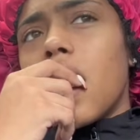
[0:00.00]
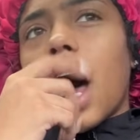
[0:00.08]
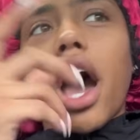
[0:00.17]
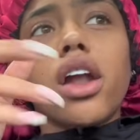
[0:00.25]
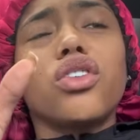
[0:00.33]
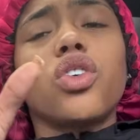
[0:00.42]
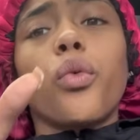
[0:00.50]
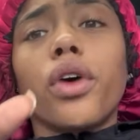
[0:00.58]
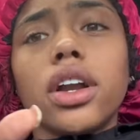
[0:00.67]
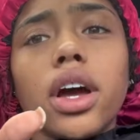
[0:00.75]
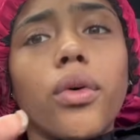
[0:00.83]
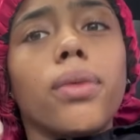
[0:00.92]
I don't know
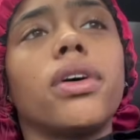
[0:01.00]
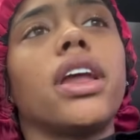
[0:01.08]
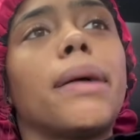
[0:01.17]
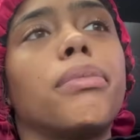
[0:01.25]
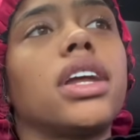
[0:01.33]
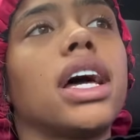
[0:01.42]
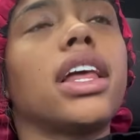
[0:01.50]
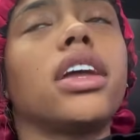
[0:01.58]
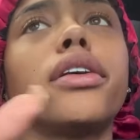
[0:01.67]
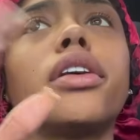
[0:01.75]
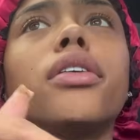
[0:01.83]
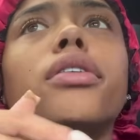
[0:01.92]
where that woman at, but that lady
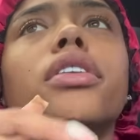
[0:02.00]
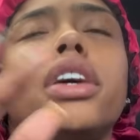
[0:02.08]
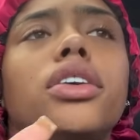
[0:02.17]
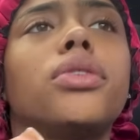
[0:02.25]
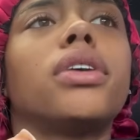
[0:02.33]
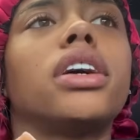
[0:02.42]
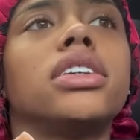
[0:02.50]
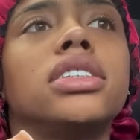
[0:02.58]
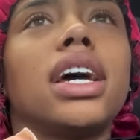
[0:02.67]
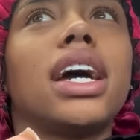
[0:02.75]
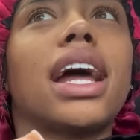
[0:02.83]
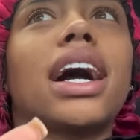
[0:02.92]
gone. Anyways,
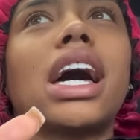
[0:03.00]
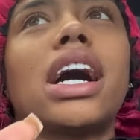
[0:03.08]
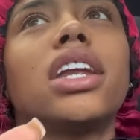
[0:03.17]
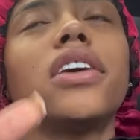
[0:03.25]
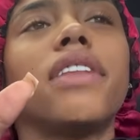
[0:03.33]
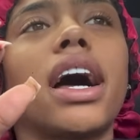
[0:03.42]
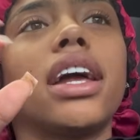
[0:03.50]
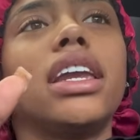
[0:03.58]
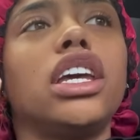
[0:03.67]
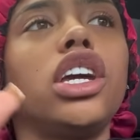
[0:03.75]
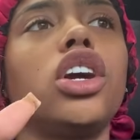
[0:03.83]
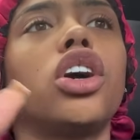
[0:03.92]
and I kind of like
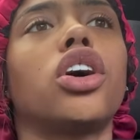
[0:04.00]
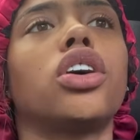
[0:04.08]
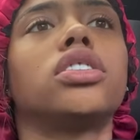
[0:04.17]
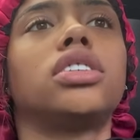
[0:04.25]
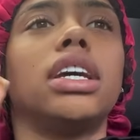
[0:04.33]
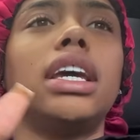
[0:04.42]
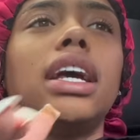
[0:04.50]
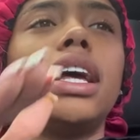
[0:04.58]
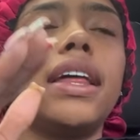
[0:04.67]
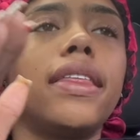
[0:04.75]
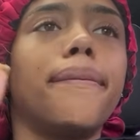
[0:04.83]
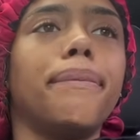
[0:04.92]
need her to get
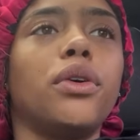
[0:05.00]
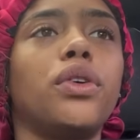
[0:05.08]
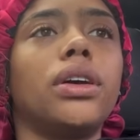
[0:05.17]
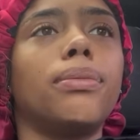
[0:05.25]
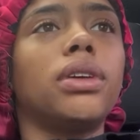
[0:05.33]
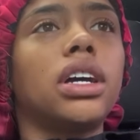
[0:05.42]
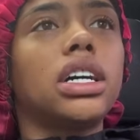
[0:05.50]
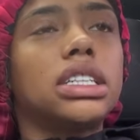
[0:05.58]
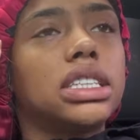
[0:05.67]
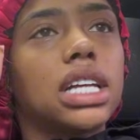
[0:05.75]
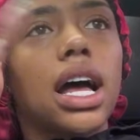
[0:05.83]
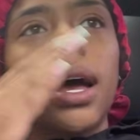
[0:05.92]
in the building
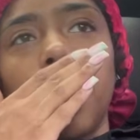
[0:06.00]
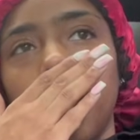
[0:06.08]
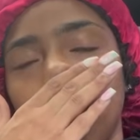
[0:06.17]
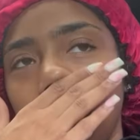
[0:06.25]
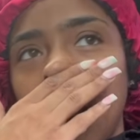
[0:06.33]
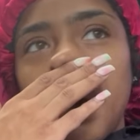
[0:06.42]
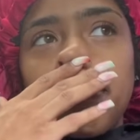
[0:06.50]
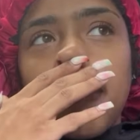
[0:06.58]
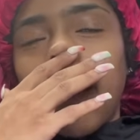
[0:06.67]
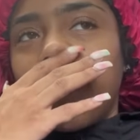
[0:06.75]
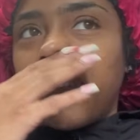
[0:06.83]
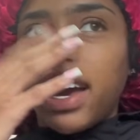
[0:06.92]
because like
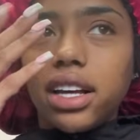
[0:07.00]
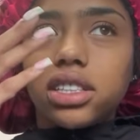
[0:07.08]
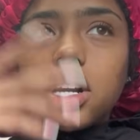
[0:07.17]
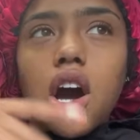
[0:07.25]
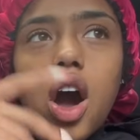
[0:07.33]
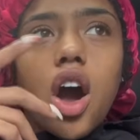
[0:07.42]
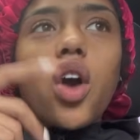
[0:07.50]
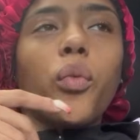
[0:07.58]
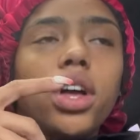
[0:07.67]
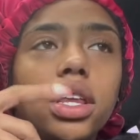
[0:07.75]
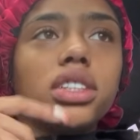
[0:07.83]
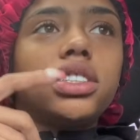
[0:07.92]
my face card
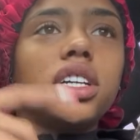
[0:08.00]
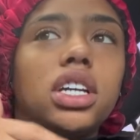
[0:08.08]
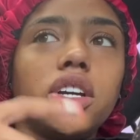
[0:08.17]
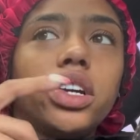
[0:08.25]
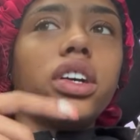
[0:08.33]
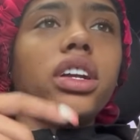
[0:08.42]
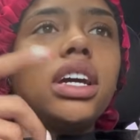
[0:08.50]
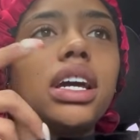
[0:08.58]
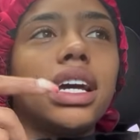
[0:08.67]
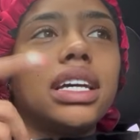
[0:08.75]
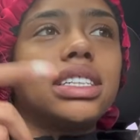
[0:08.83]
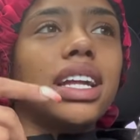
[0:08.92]
with the
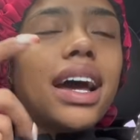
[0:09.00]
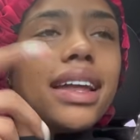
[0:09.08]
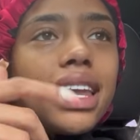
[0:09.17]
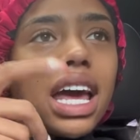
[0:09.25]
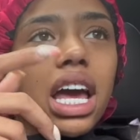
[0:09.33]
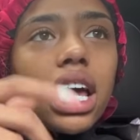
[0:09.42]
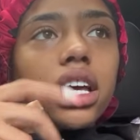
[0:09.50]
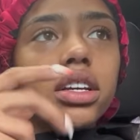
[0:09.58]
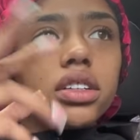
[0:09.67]
security is not that.